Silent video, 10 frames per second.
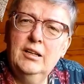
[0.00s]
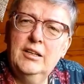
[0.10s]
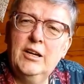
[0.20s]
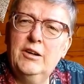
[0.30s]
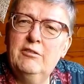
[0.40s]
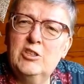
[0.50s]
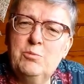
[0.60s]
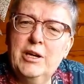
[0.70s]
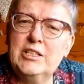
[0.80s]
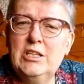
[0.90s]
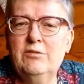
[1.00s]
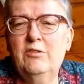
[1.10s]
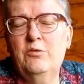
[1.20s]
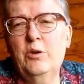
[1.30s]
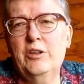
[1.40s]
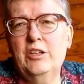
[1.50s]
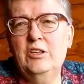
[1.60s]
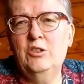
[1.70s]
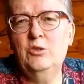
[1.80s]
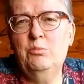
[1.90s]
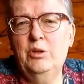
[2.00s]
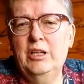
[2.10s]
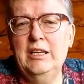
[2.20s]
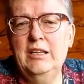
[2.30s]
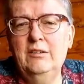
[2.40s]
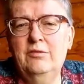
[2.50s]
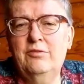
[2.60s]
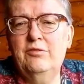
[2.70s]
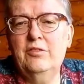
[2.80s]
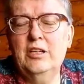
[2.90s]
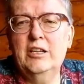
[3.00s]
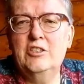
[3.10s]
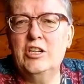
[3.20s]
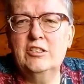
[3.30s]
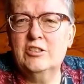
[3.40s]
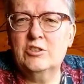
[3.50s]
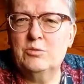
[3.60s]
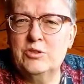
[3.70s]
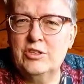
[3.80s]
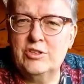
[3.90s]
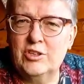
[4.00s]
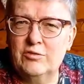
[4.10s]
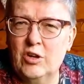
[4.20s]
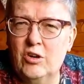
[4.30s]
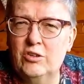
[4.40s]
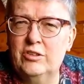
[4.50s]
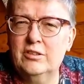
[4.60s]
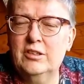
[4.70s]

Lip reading: Now, irrespective of whether you believe Jesus was the Son of God,